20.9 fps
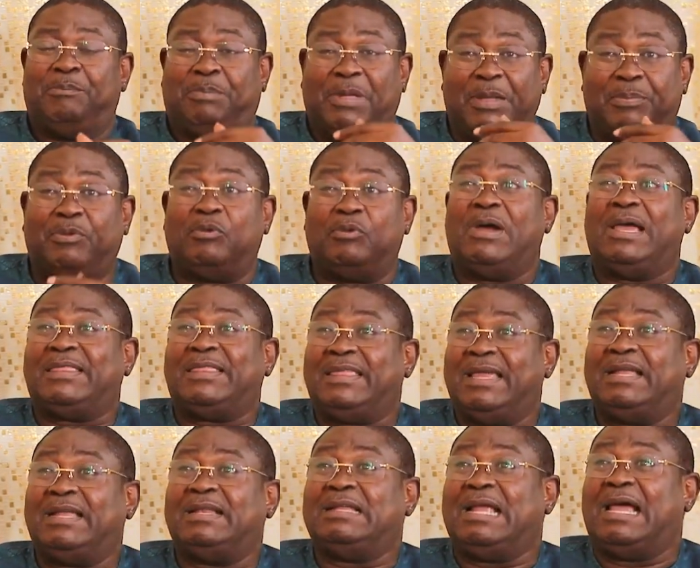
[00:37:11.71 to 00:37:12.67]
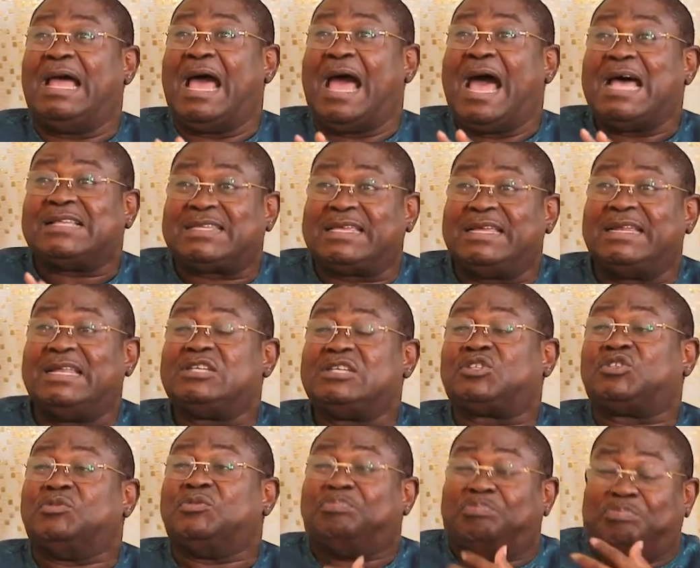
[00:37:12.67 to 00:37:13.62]
people were then asking
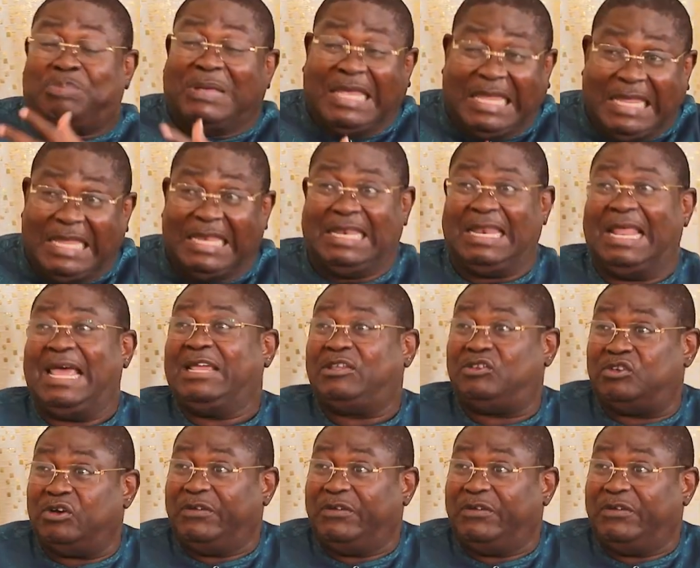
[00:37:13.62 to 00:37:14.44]
us to be like